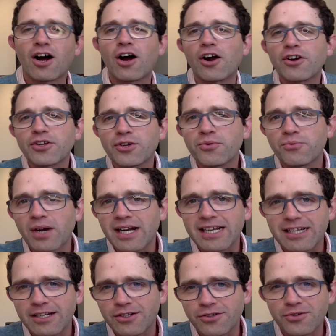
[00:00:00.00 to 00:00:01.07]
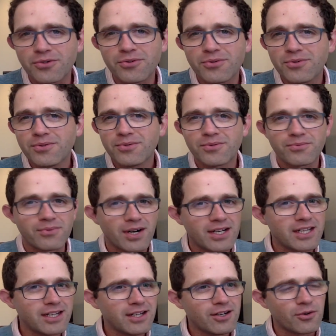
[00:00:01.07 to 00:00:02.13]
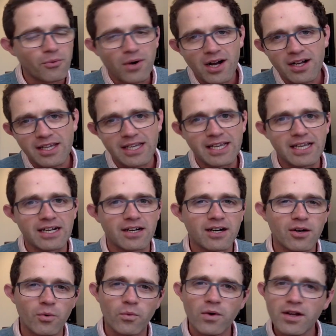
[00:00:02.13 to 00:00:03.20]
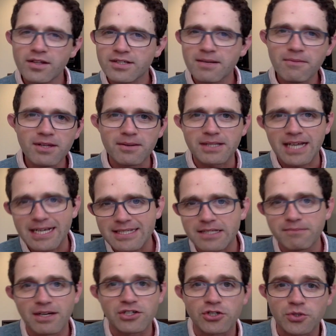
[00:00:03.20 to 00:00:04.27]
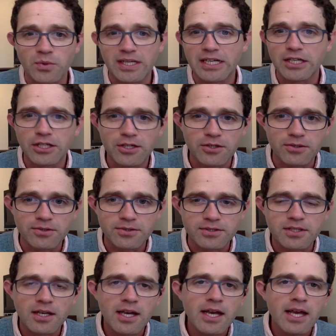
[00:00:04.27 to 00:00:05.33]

Are you ready to do running or walking? Or what are some of the testing measures we can use?